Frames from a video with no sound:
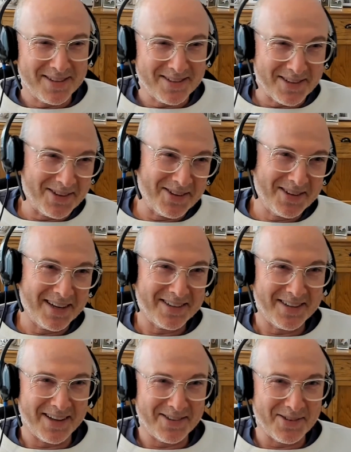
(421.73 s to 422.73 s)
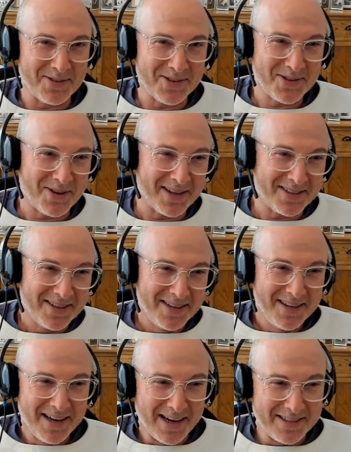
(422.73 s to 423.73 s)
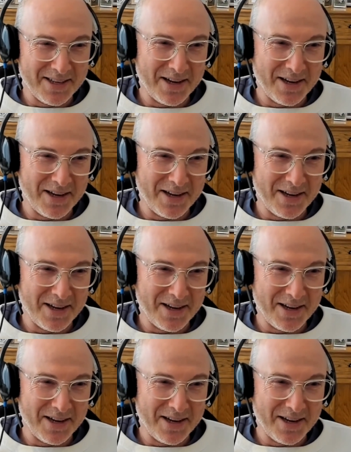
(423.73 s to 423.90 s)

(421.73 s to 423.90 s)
at Deloitte. I thought it was quite. I did